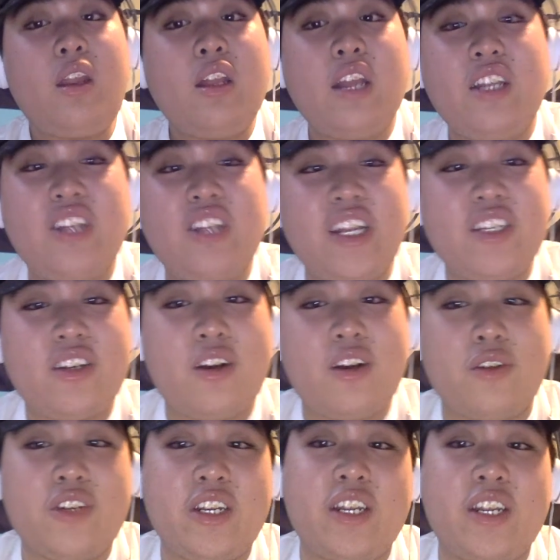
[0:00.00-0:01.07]
They changed the
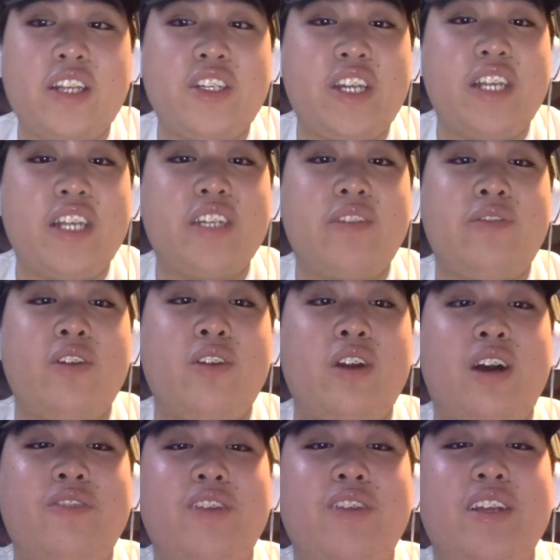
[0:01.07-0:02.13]
coaching. They changed the front
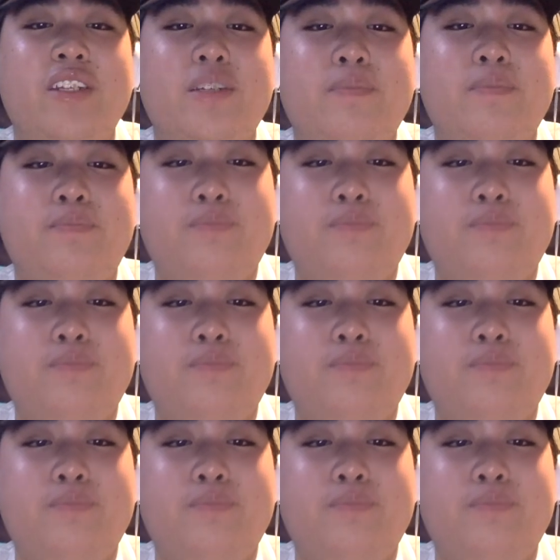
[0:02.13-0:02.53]
office.